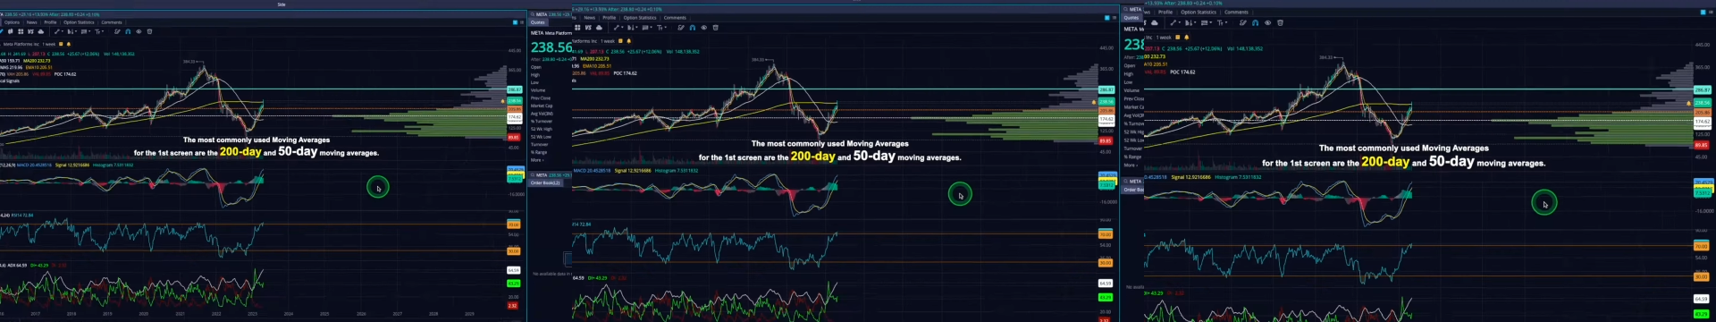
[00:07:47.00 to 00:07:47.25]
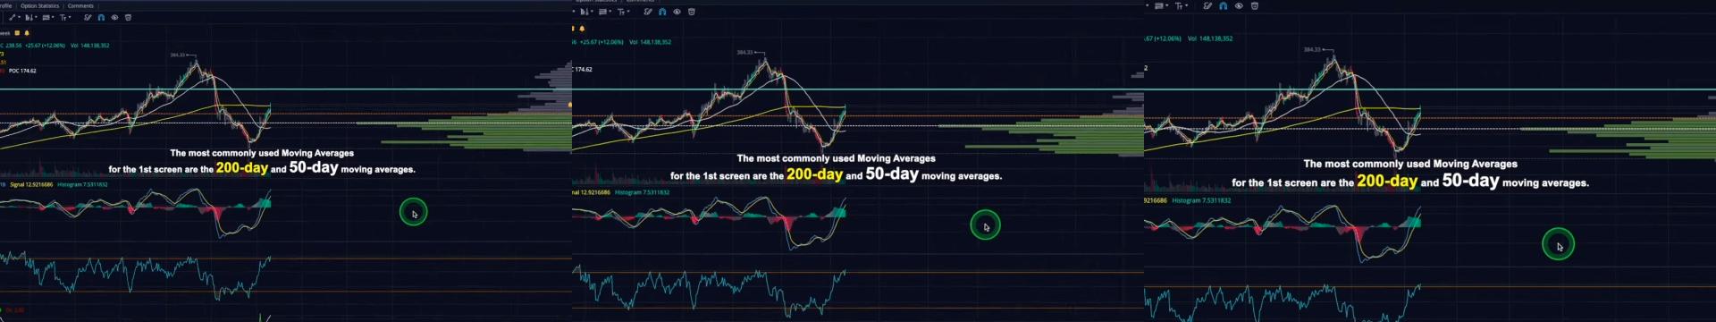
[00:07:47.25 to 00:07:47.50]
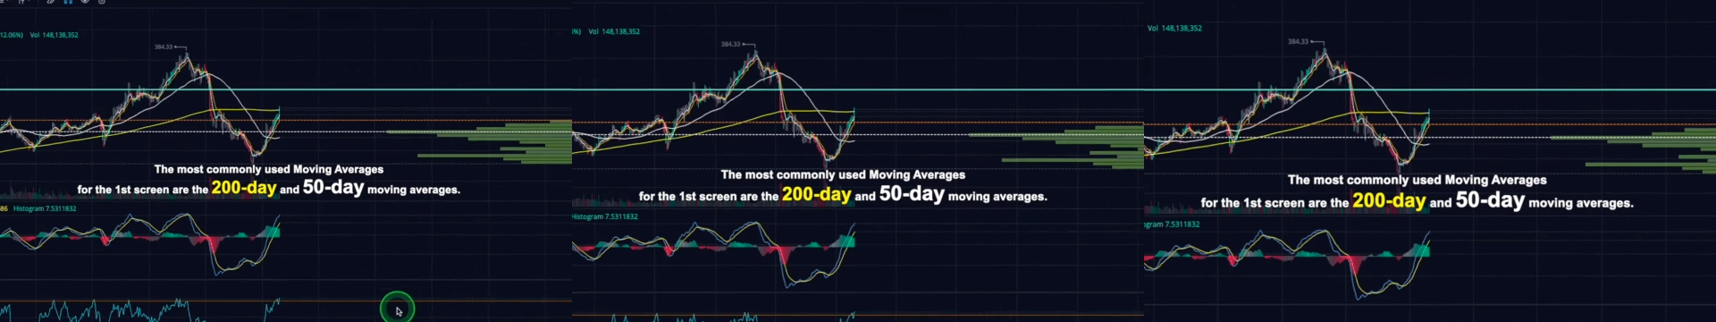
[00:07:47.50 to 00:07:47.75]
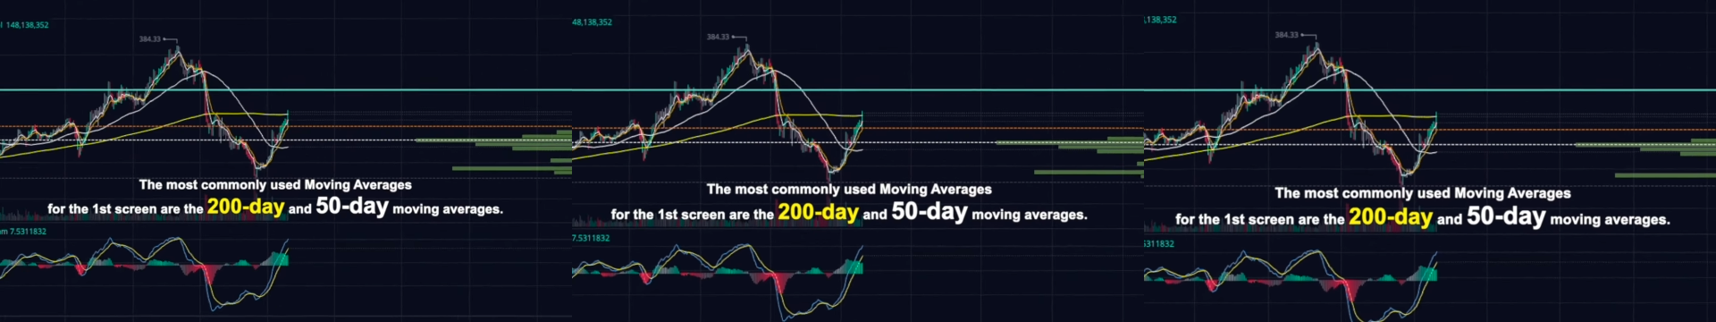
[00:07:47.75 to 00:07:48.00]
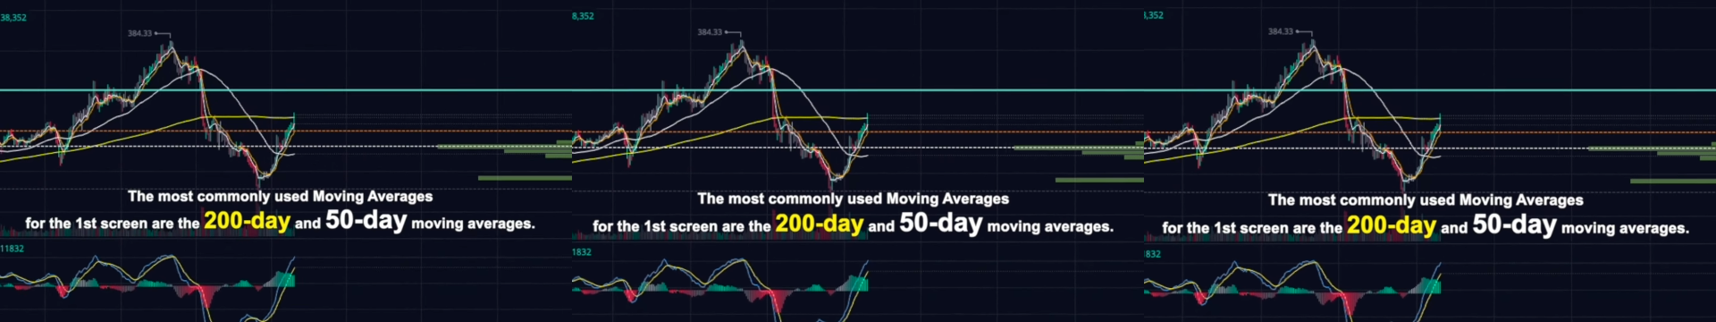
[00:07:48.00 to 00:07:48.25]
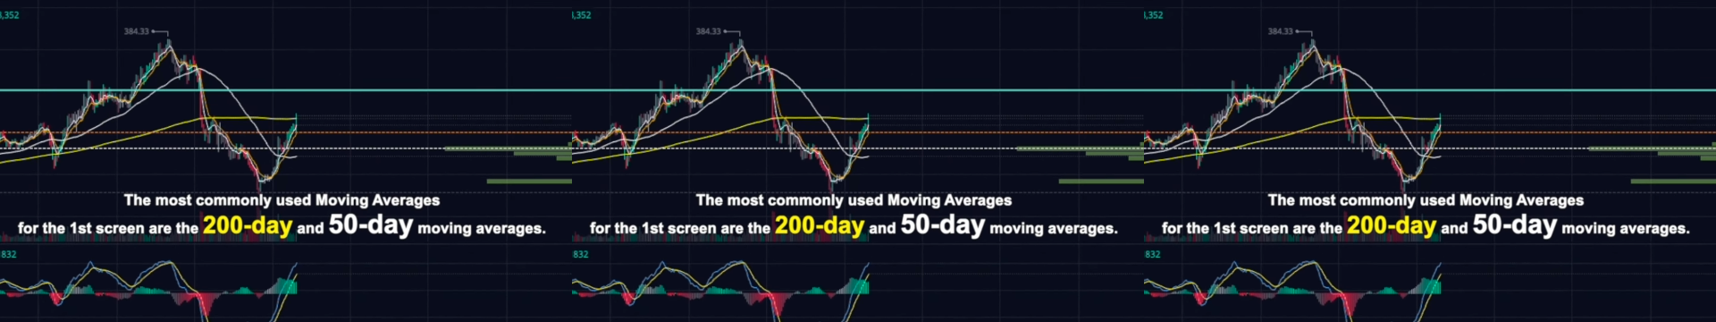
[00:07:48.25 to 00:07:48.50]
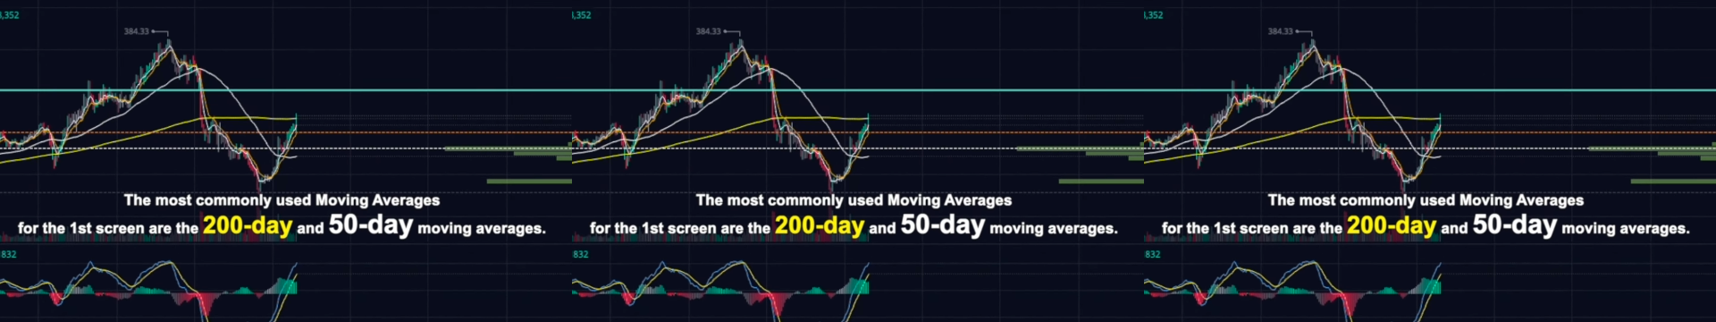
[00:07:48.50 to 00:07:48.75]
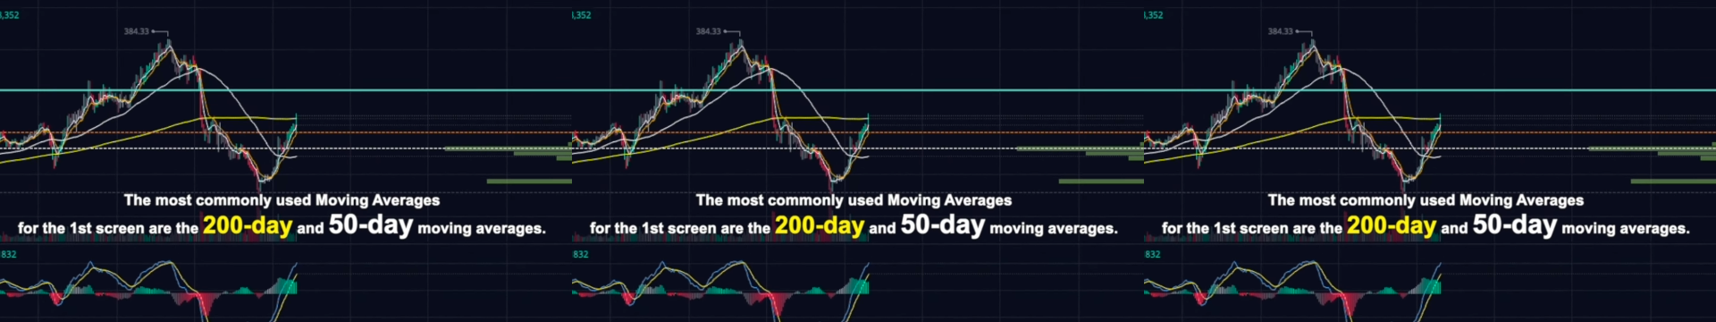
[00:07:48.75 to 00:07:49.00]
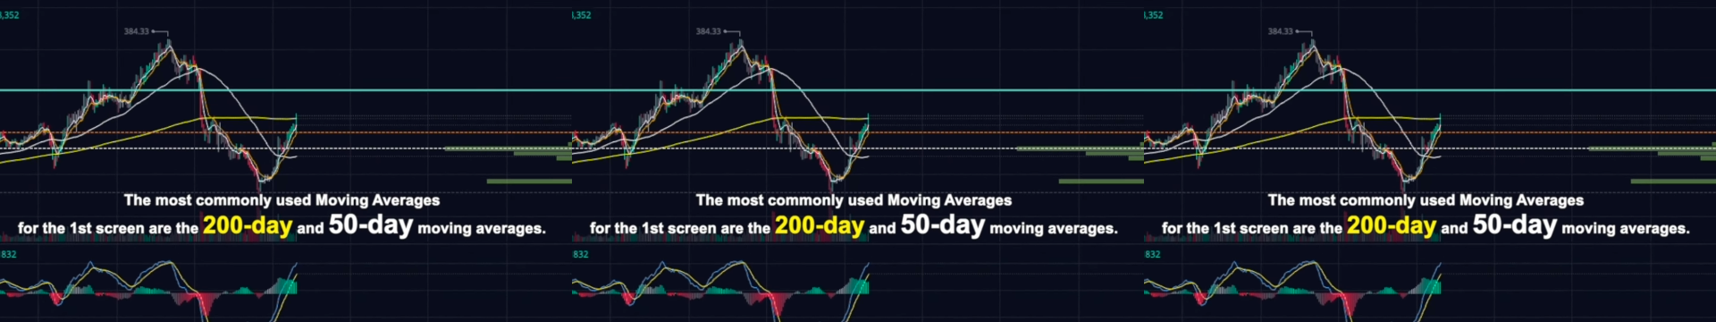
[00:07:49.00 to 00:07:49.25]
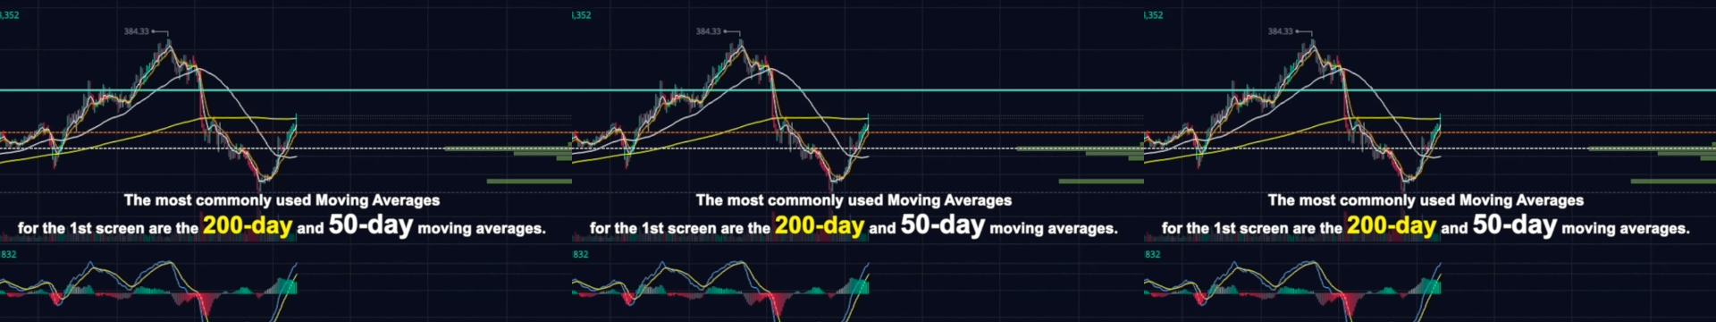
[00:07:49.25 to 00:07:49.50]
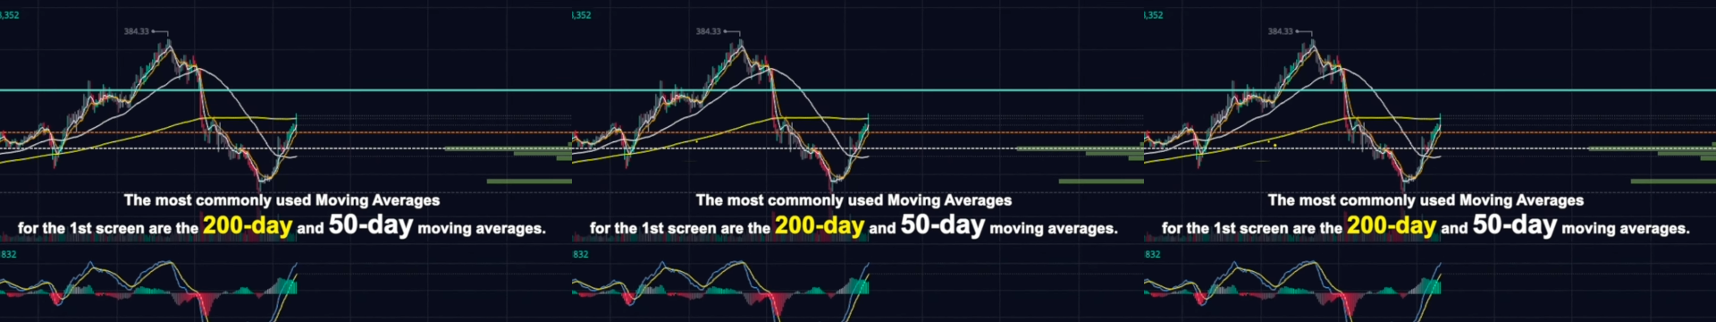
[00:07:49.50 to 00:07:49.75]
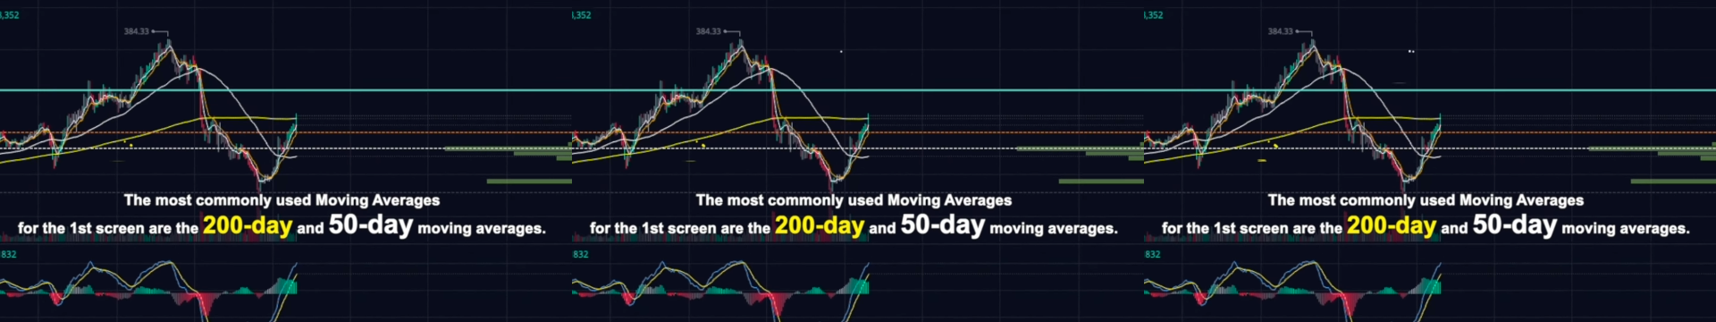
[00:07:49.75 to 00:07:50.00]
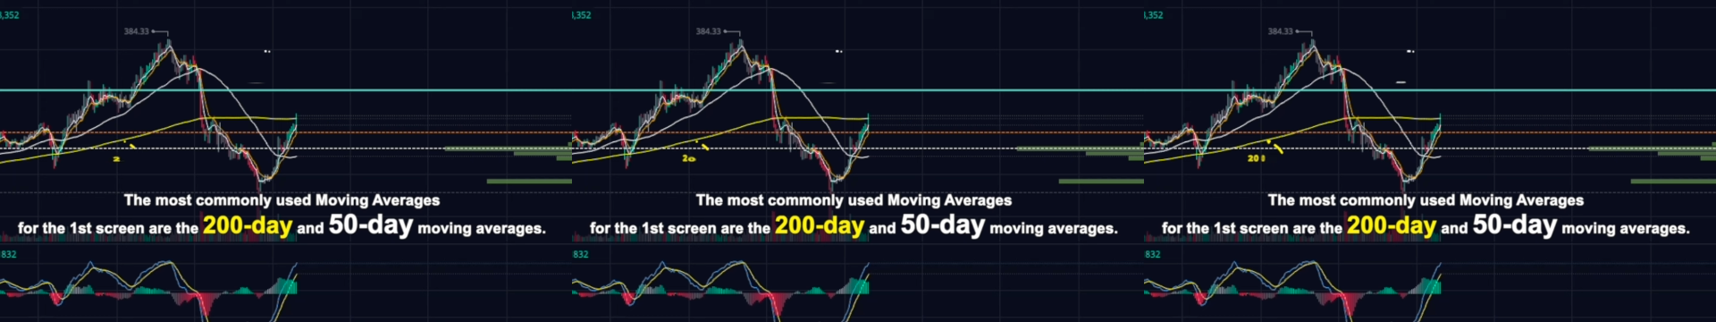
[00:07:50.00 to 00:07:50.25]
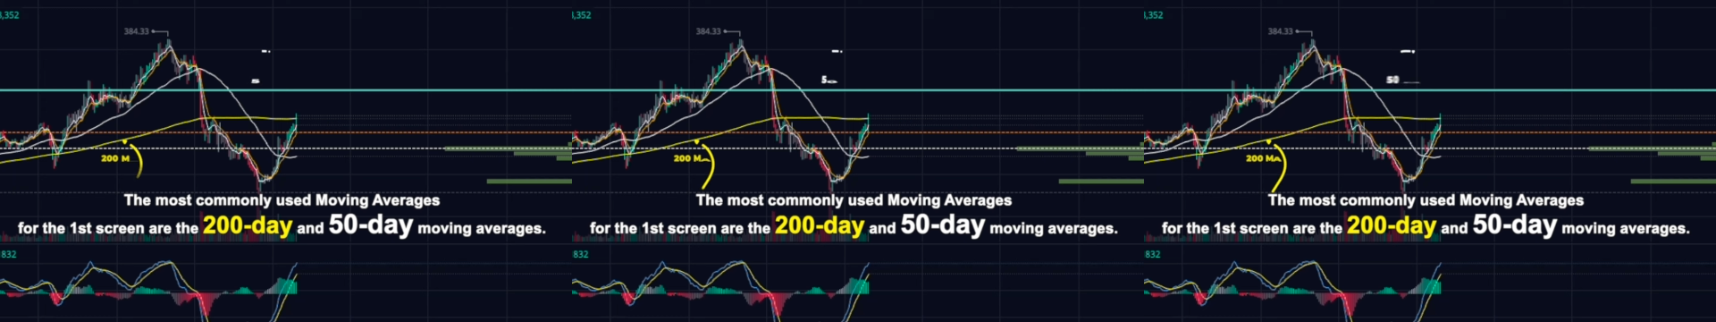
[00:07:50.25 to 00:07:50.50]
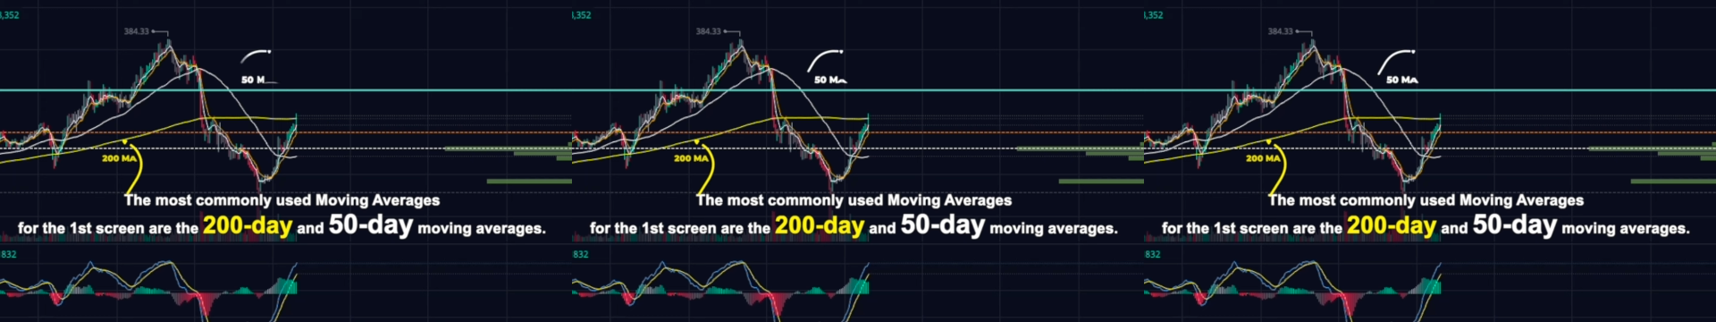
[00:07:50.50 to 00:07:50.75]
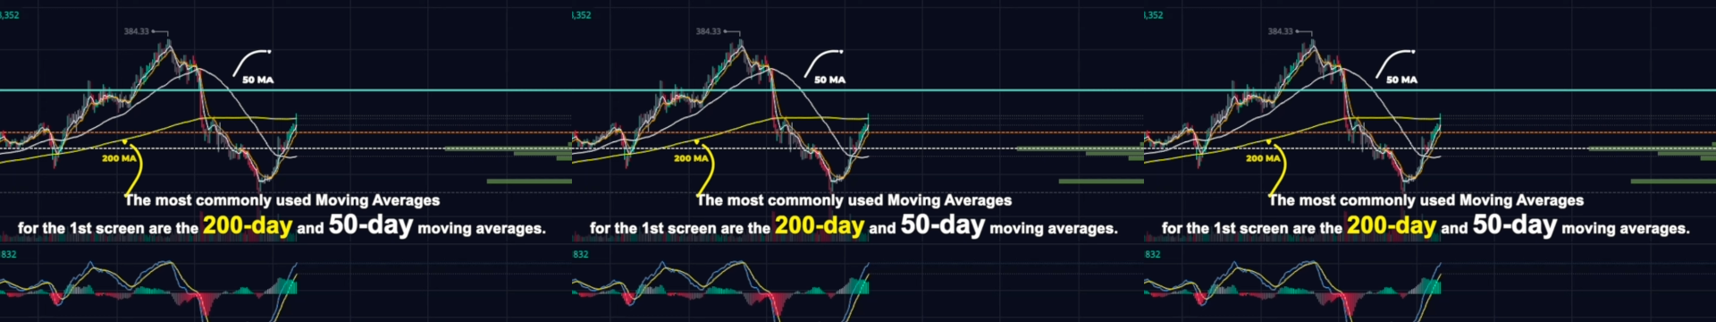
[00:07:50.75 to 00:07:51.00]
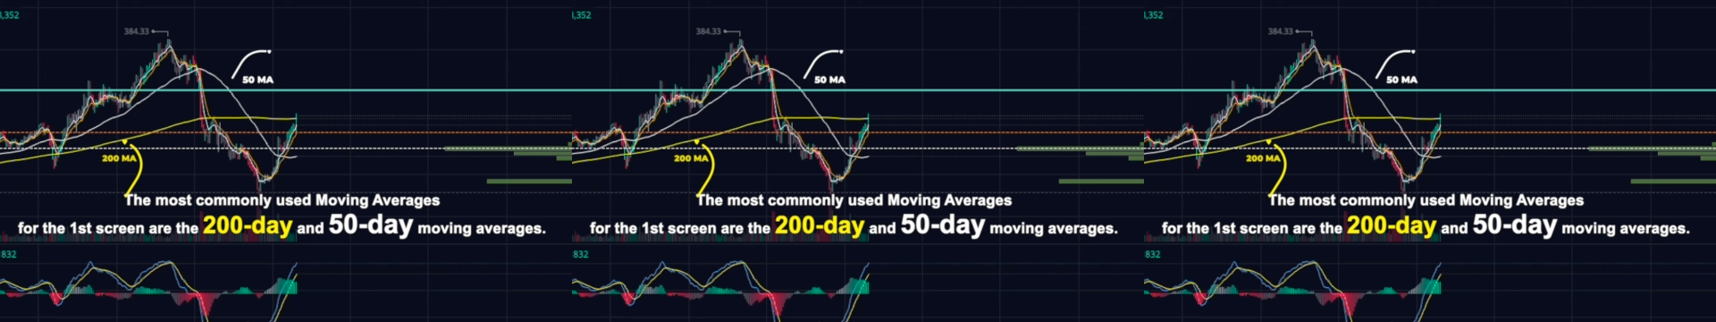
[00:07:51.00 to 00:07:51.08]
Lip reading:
No face is visible, so there are no lips to read.